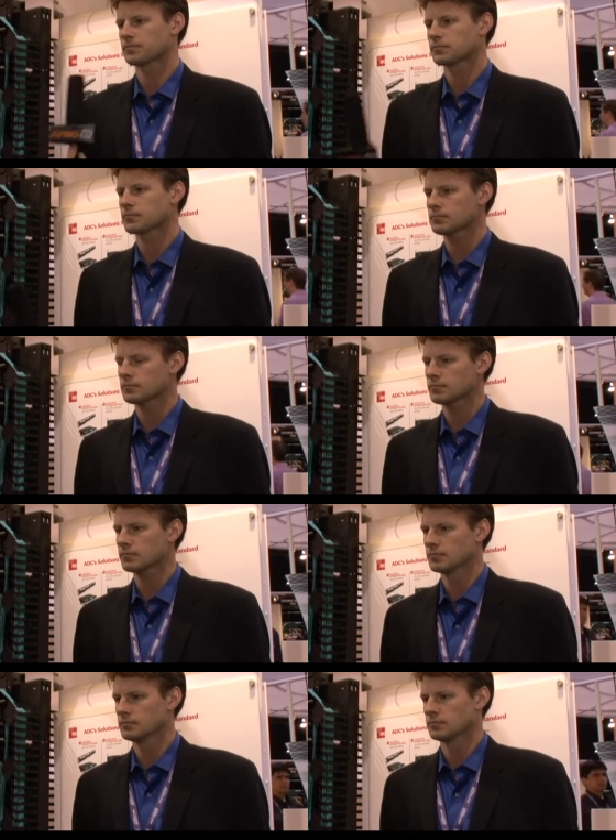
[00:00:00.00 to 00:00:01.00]
So what is
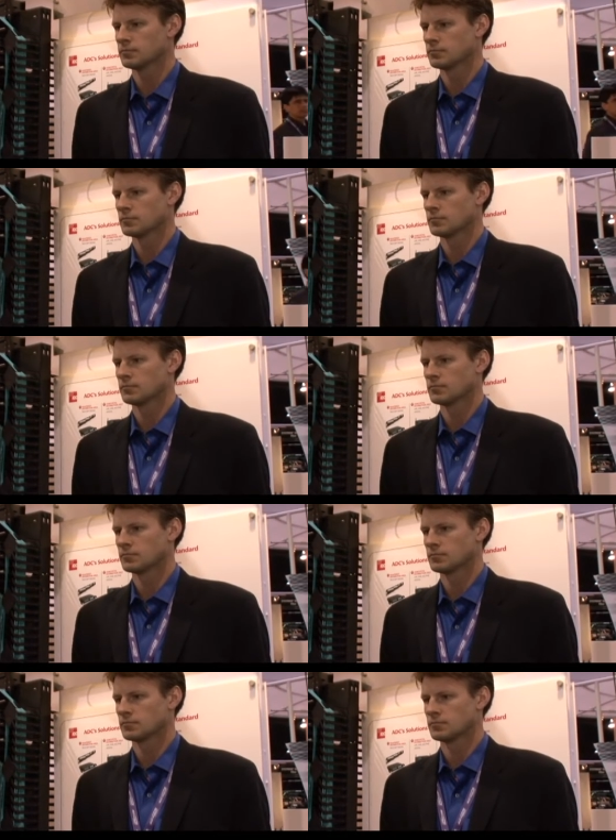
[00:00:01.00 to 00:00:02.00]
highlight updates
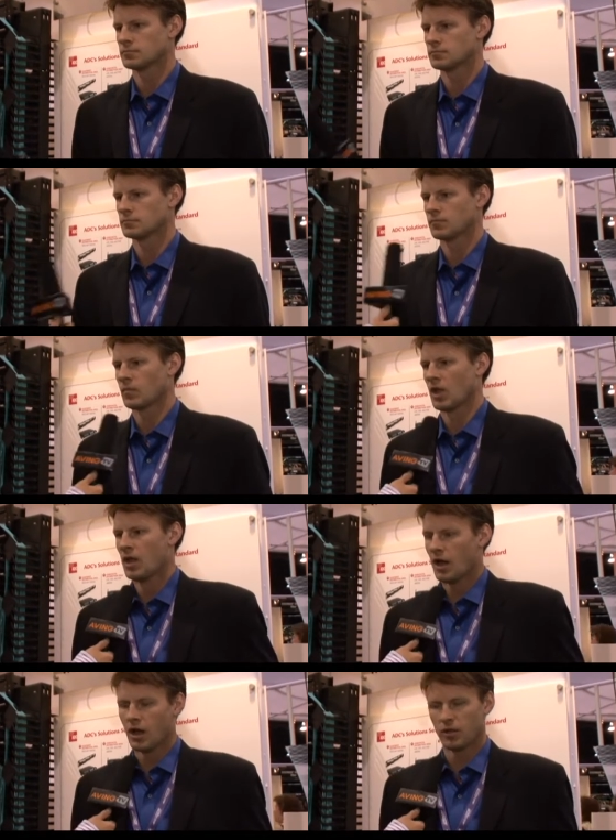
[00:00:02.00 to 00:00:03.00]
at this show?
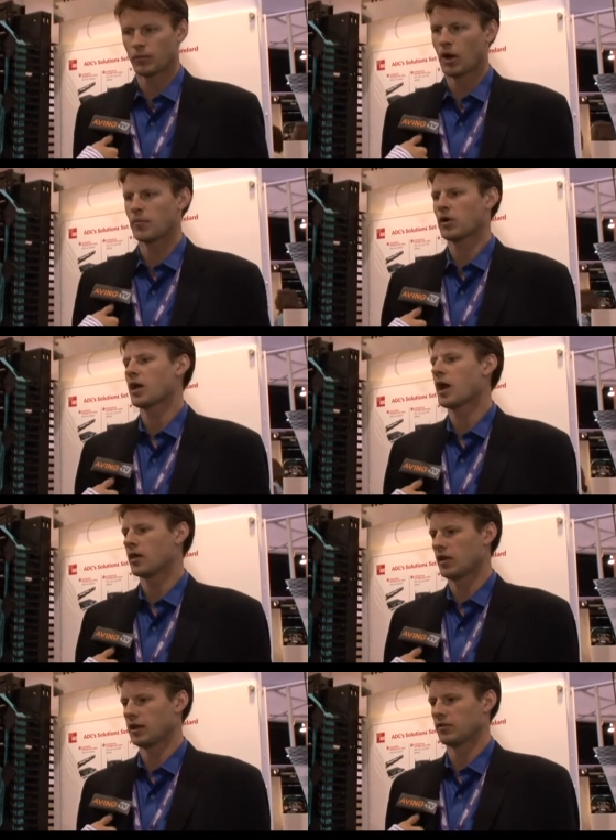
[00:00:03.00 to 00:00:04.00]
Uh, the primary
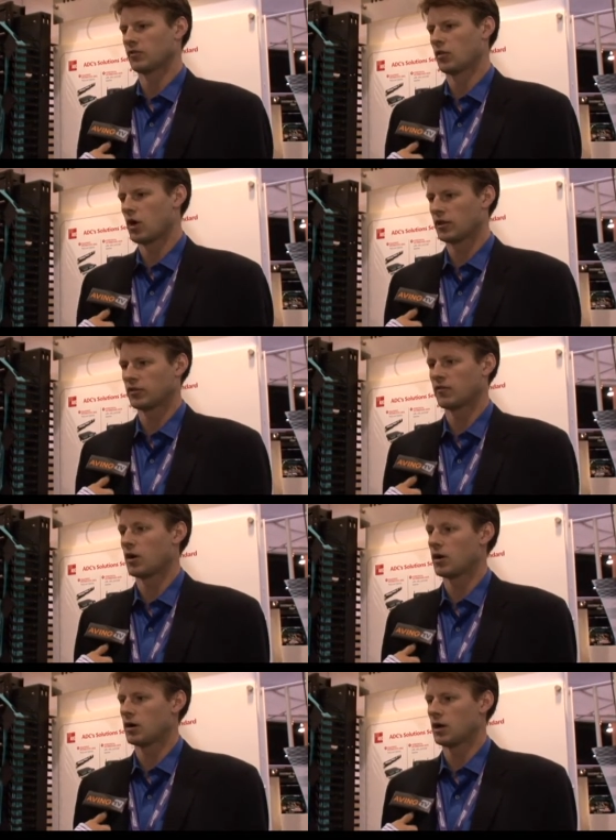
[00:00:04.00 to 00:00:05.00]
highlight is the launch of
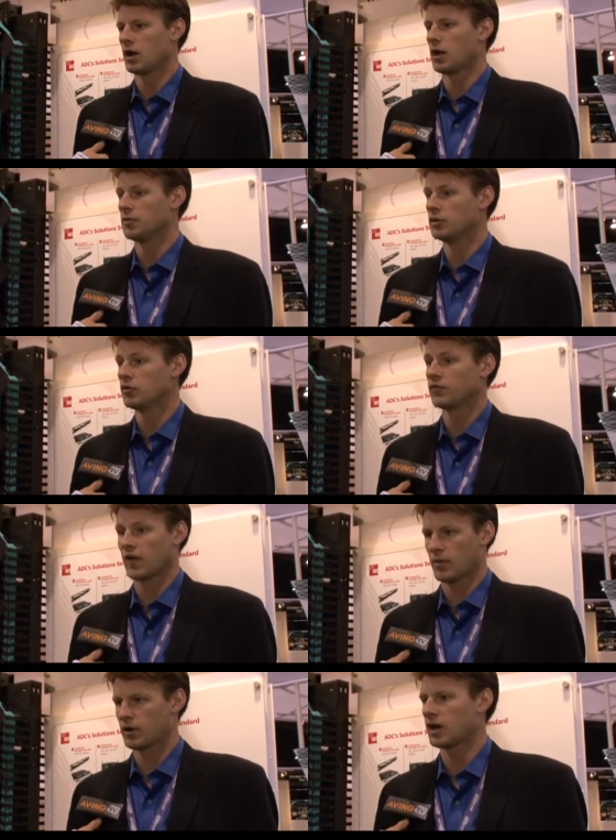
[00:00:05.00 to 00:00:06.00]
our uh, new
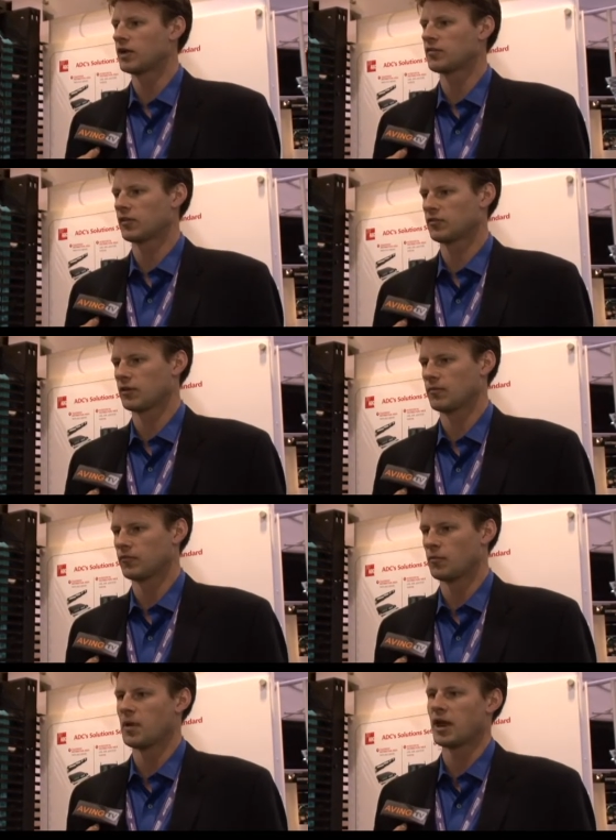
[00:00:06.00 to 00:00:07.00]
fiber guide
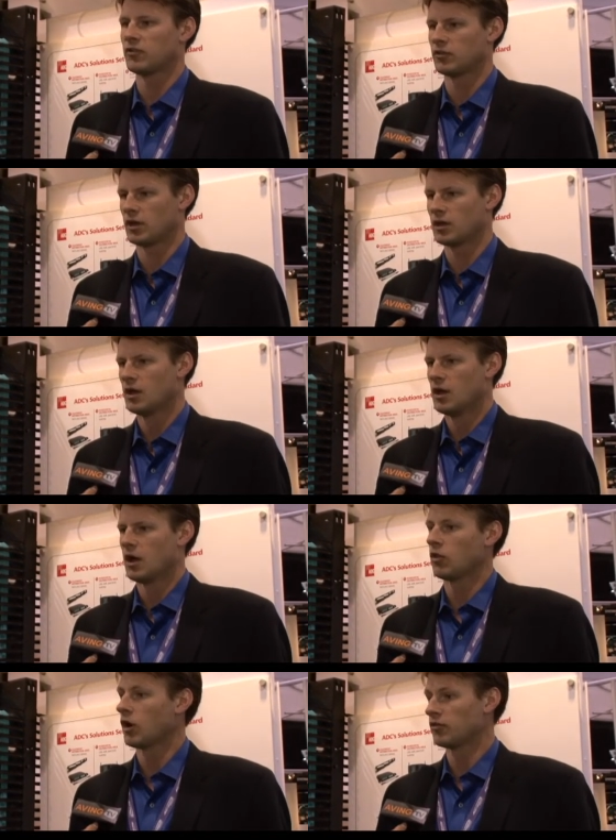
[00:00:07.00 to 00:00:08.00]
system for managing
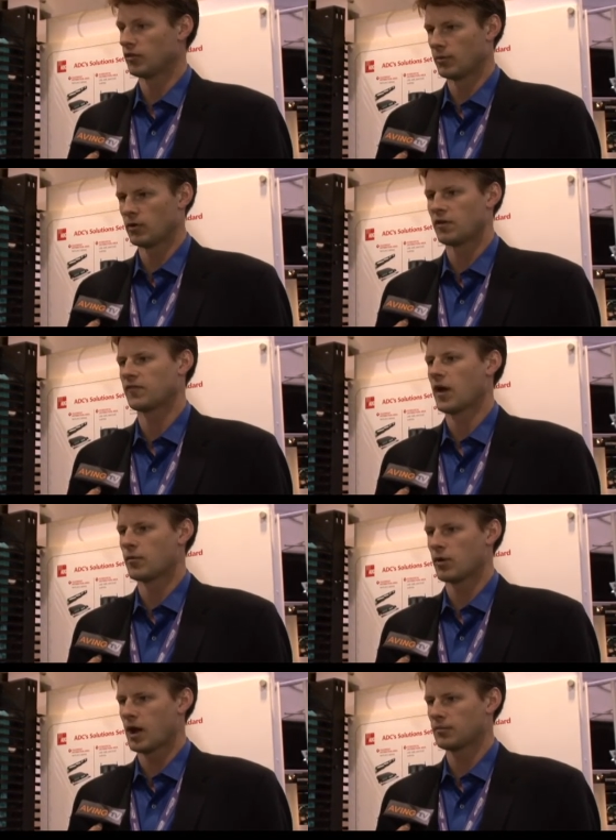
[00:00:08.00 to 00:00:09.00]
a large number of
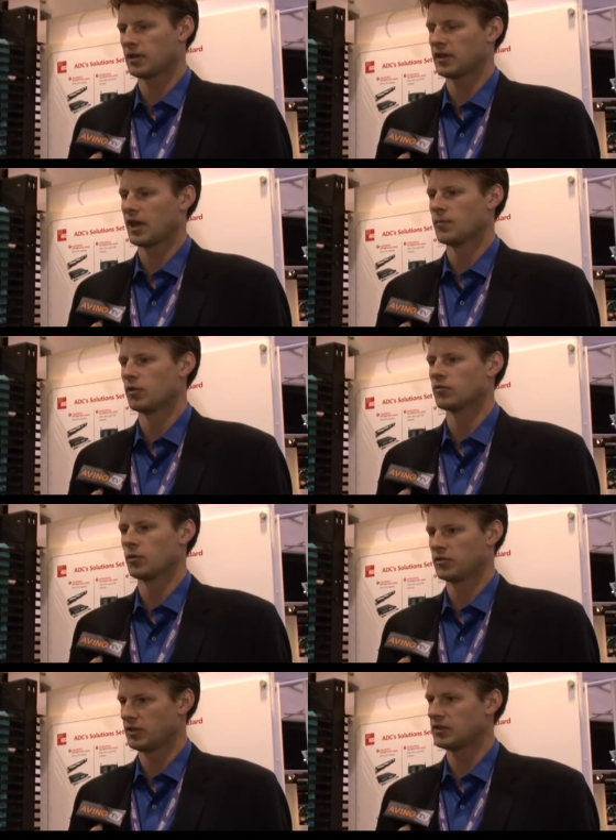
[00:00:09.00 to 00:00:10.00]
fiber optic cables
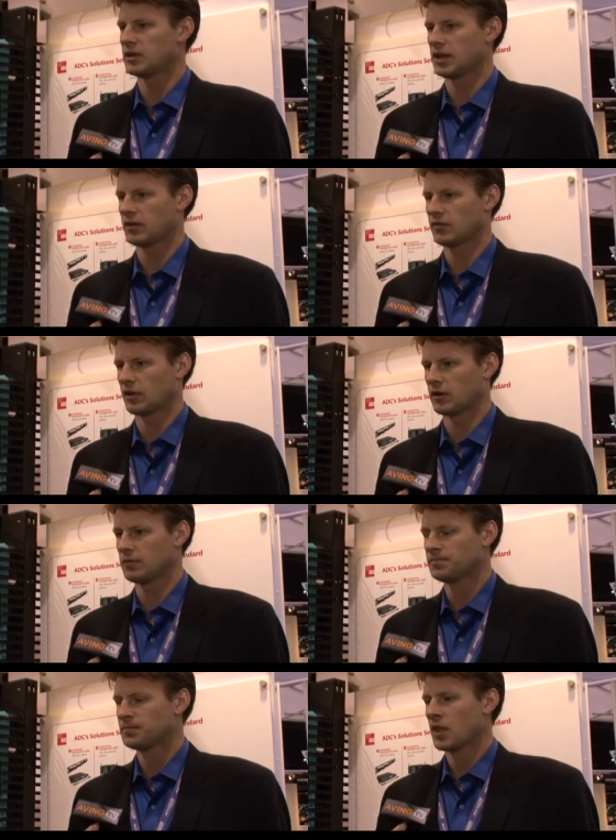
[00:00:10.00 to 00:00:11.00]
within the data
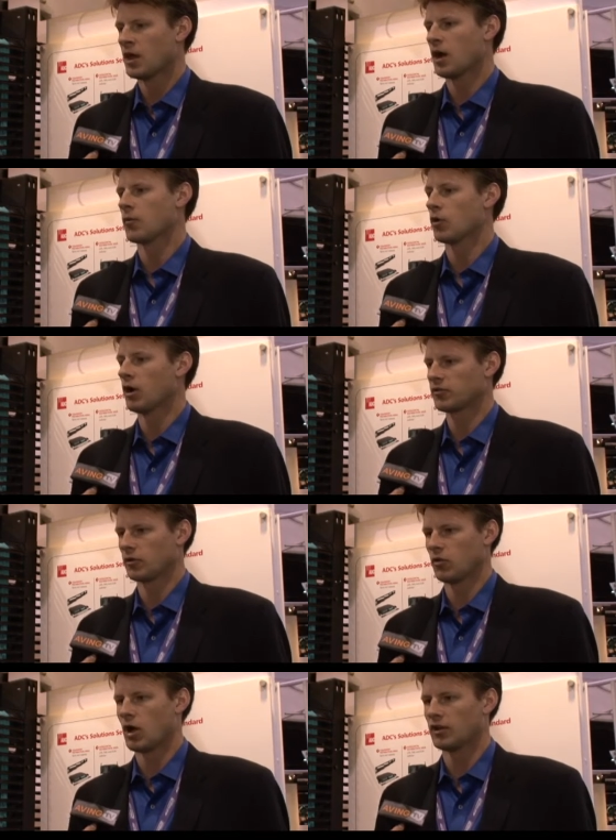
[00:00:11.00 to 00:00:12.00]
center. Uh, we're
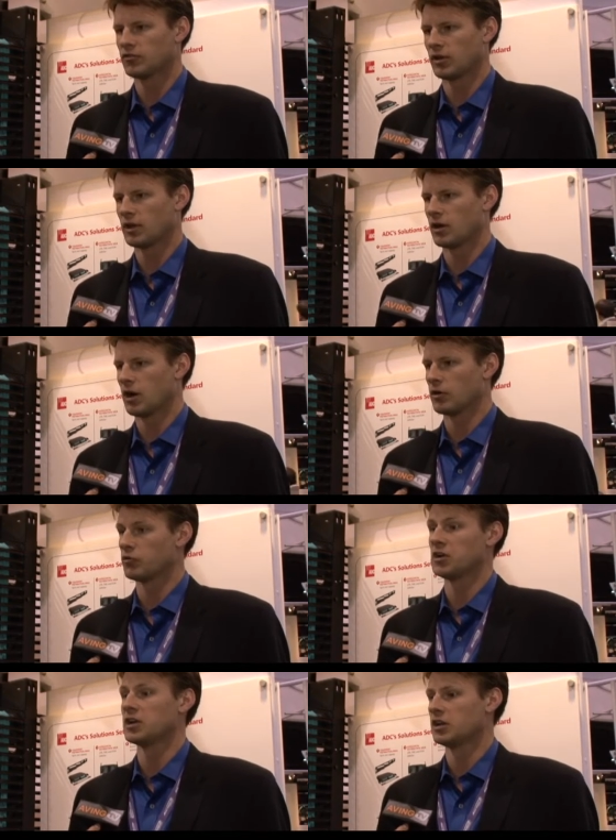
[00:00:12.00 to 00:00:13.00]
also launching our
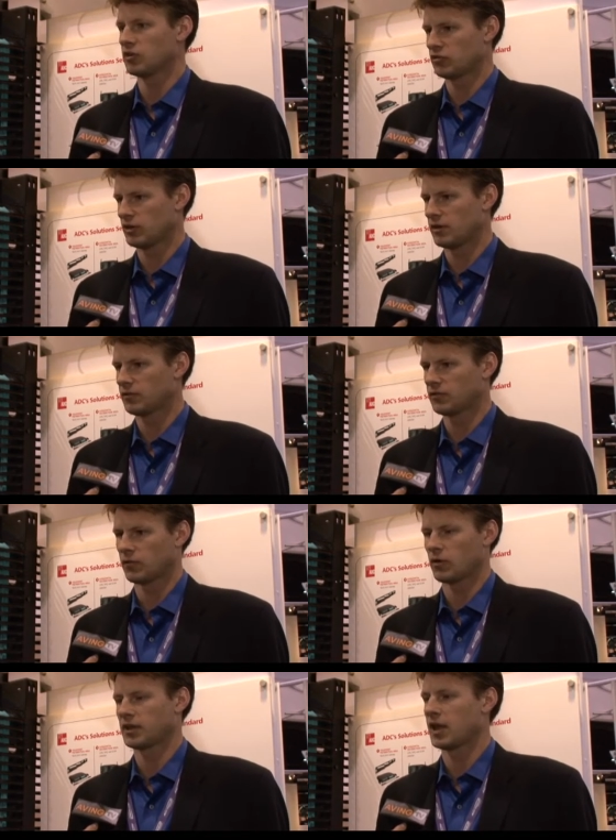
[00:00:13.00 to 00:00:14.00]
green initiatives
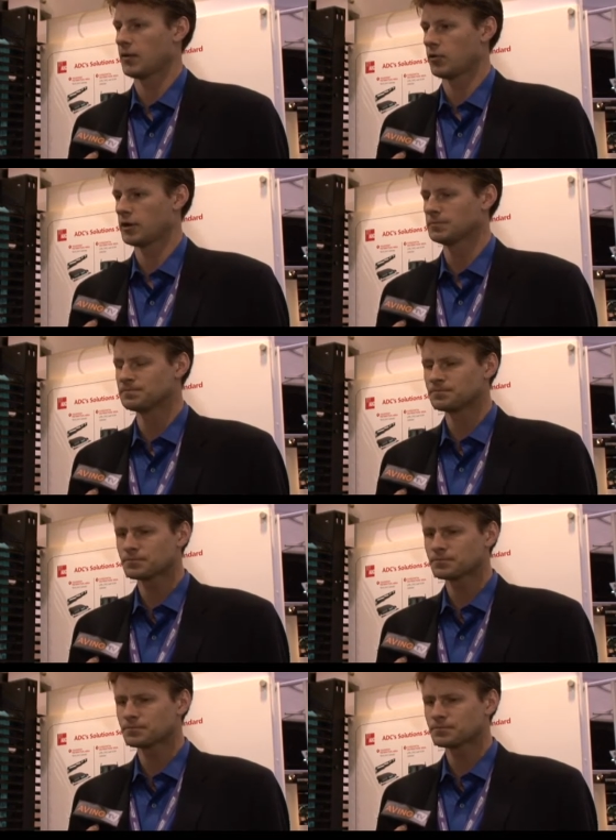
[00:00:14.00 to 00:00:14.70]
for cabling.